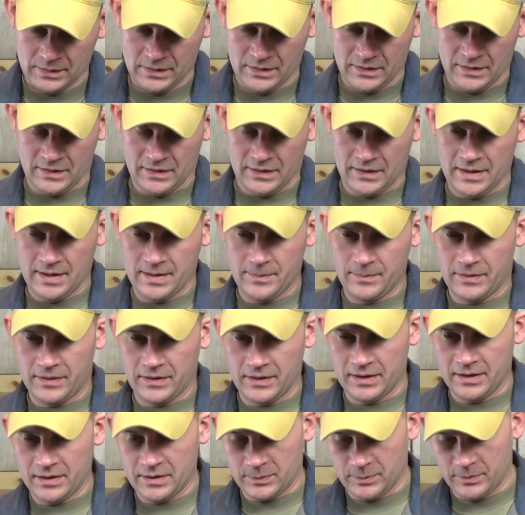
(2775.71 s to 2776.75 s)
Same
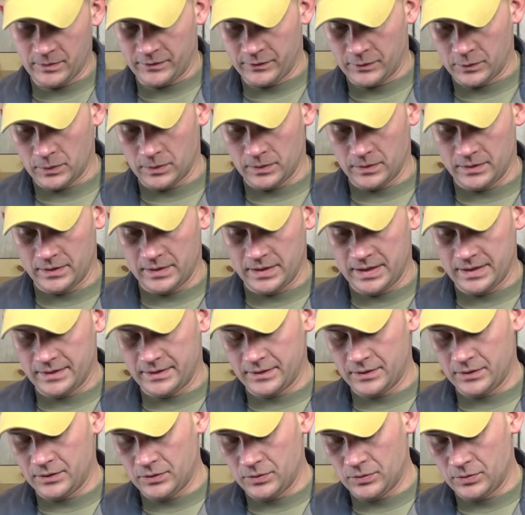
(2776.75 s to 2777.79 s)
thing as before,
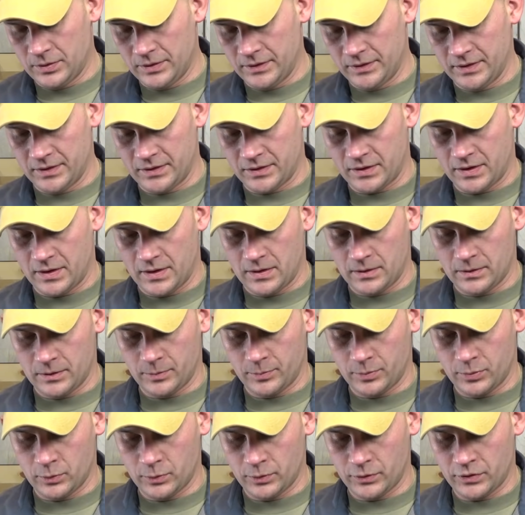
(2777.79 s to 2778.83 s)
nothing new on this collar
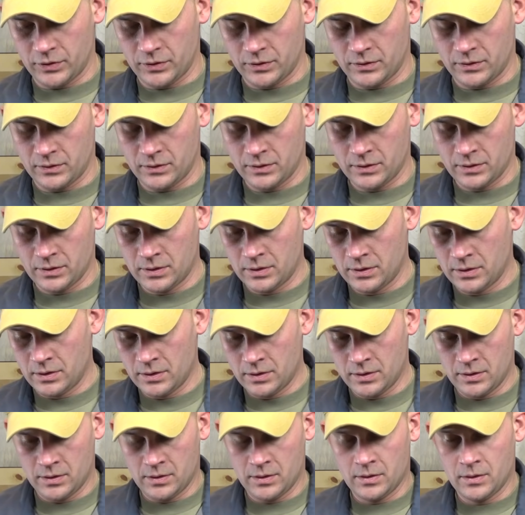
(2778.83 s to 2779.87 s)
portion.
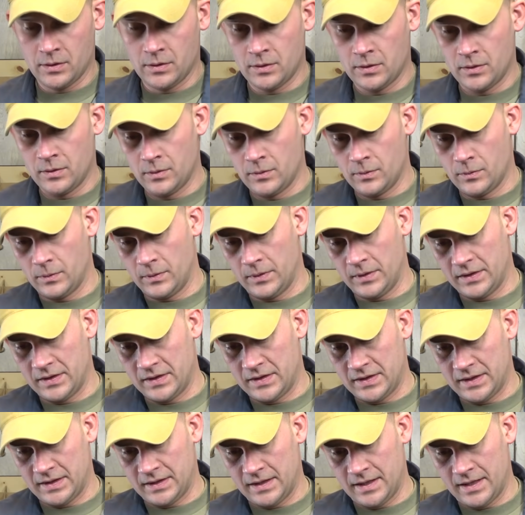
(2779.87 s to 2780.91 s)
We're gonna
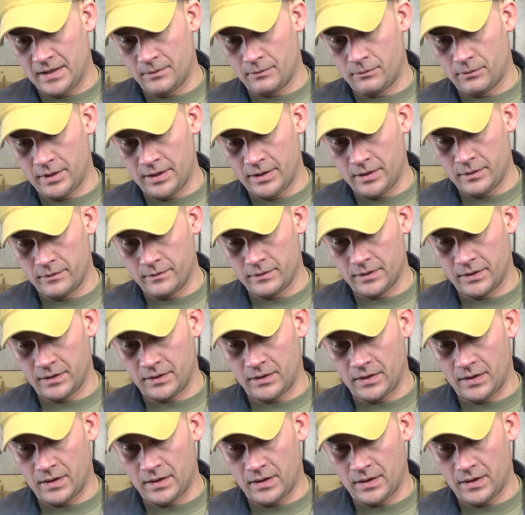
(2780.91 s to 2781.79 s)
set that right over the